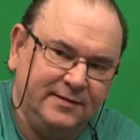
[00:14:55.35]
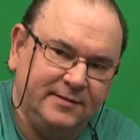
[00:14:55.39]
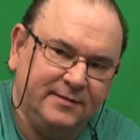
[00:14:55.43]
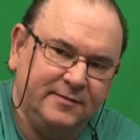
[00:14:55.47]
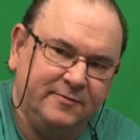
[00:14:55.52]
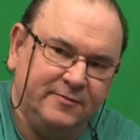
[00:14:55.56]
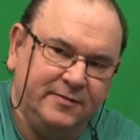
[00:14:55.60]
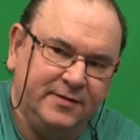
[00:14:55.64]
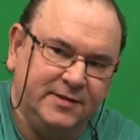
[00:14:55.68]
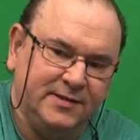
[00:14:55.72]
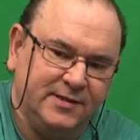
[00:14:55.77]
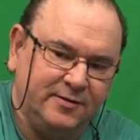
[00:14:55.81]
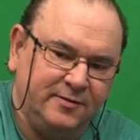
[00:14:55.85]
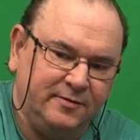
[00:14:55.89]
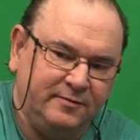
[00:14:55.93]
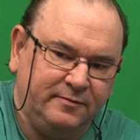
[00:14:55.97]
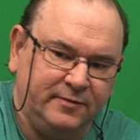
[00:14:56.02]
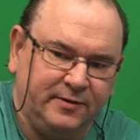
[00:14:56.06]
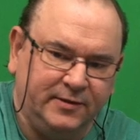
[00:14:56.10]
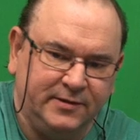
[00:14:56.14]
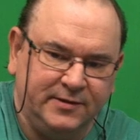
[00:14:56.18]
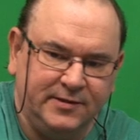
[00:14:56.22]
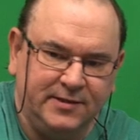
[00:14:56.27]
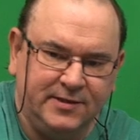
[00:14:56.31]
physical
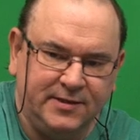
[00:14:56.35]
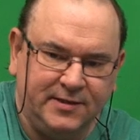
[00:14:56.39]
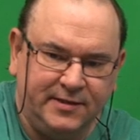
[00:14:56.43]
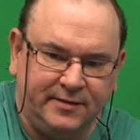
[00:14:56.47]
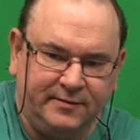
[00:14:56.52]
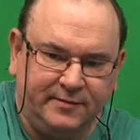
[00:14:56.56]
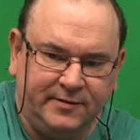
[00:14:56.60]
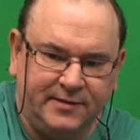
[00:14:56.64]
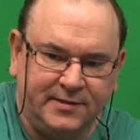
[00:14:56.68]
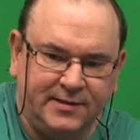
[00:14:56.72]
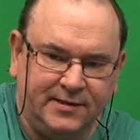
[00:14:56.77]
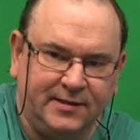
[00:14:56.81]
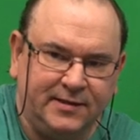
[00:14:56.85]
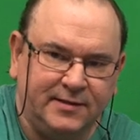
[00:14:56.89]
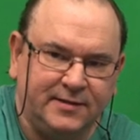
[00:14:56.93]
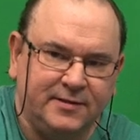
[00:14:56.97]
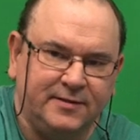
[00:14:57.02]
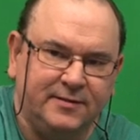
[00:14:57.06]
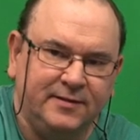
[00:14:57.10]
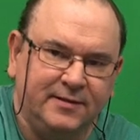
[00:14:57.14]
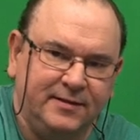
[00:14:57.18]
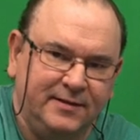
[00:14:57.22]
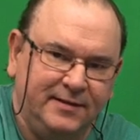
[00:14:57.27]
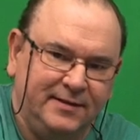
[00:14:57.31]
voltage level
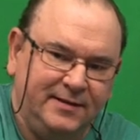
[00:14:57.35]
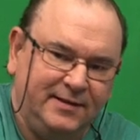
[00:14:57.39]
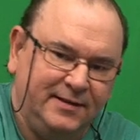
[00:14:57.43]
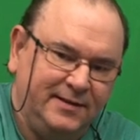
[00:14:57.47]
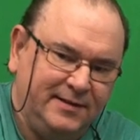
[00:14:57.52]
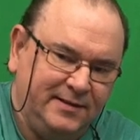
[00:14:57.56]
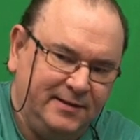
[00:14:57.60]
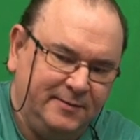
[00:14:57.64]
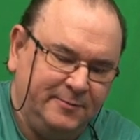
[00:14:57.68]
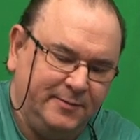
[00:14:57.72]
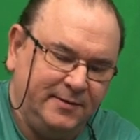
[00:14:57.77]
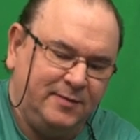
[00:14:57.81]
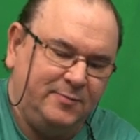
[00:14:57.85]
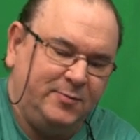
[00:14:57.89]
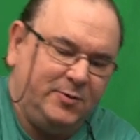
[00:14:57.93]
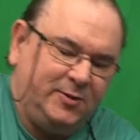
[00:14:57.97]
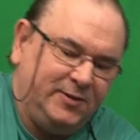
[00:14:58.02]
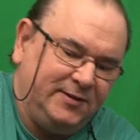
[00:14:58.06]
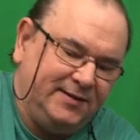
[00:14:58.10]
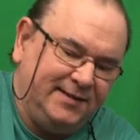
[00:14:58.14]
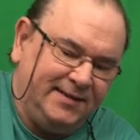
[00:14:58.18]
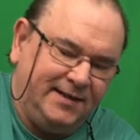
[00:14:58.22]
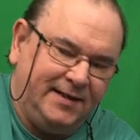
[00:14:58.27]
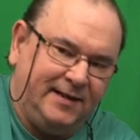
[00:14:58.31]
selector, when I
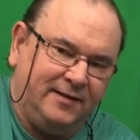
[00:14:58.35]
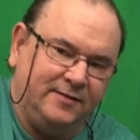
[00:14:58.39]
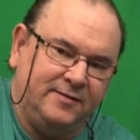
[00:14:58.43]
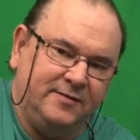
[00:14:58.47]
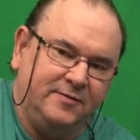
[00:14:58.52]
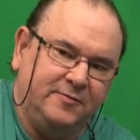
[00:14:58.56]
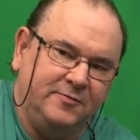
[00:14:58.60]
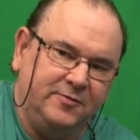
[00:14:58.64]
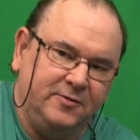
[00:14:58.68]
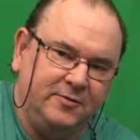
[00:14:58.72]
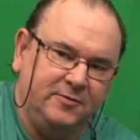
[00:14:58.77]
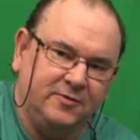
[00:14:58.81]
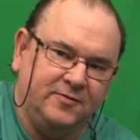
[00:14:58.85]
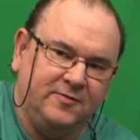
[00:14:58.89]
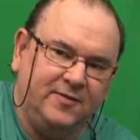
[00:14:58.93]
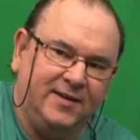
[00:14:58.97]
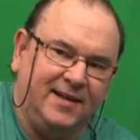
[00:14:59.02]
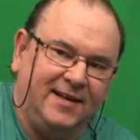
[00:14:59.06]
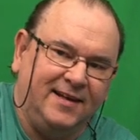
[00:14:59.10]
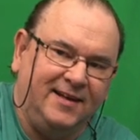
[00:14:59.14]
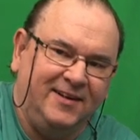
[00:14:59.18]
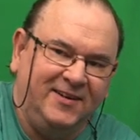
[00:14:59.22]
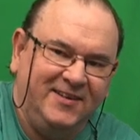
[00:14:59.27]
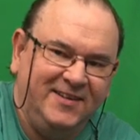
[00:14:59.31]
pulled it out, the fuse
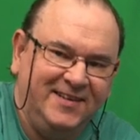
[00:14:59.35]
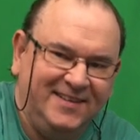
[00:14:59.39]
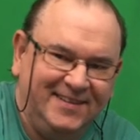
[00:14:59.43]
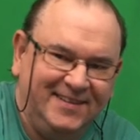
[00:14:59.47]
fell out.